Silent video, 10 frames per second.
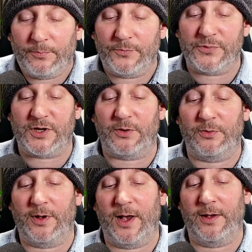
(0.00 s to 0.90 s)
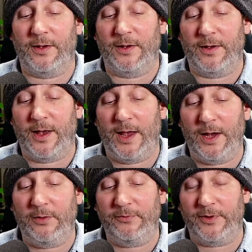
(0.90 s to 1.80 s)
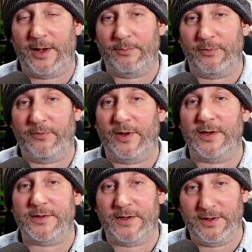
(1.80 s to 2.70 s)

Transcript: So healthy empathy is